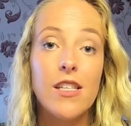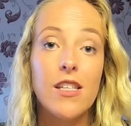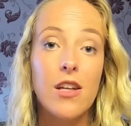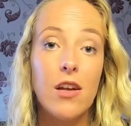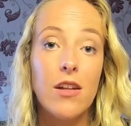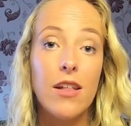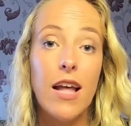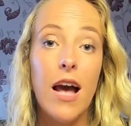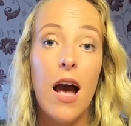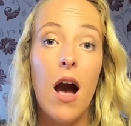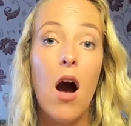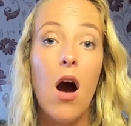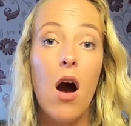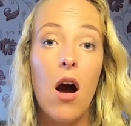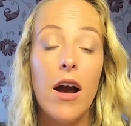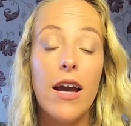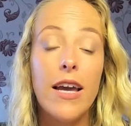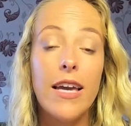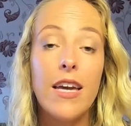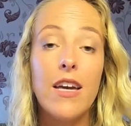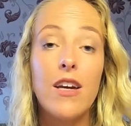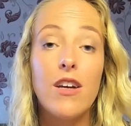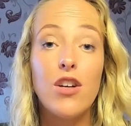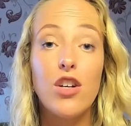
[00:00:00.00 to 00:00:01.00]
so that
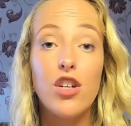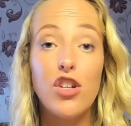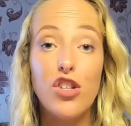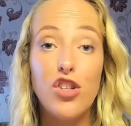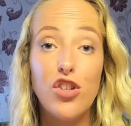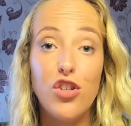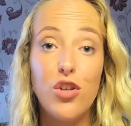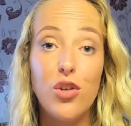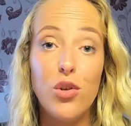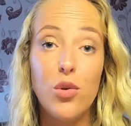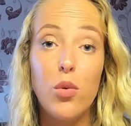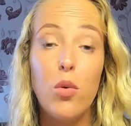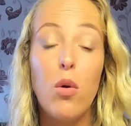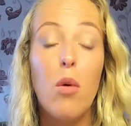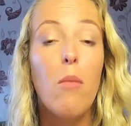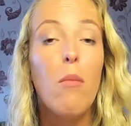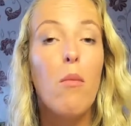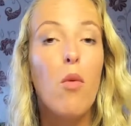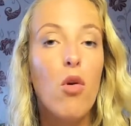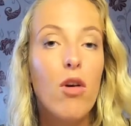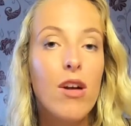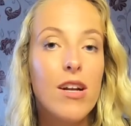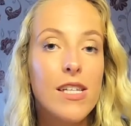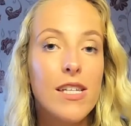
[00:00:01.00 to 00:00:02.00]
I could do
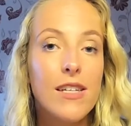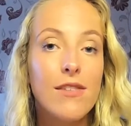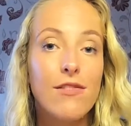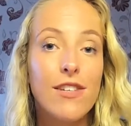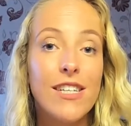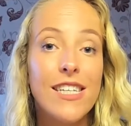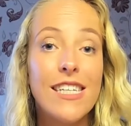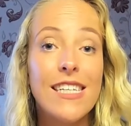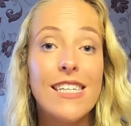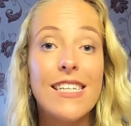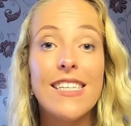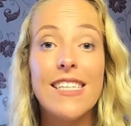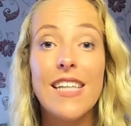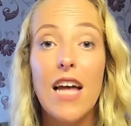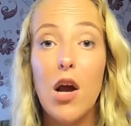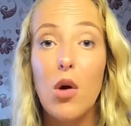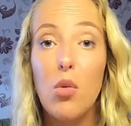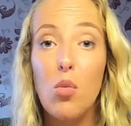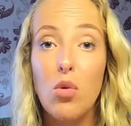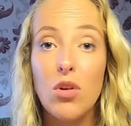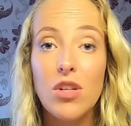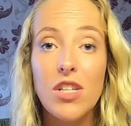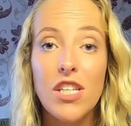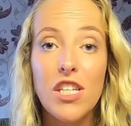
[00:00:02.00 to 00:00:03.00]
more activities that I
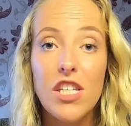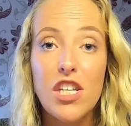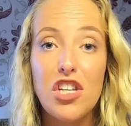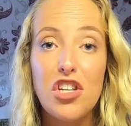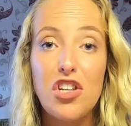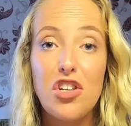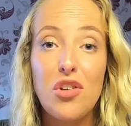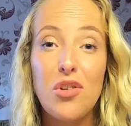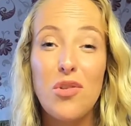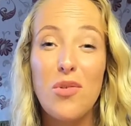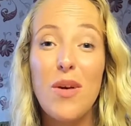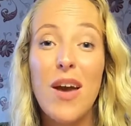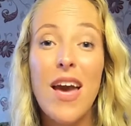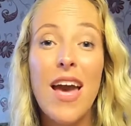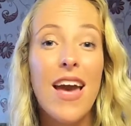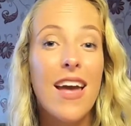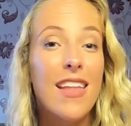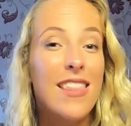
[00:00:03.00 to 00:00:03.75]
wanted to do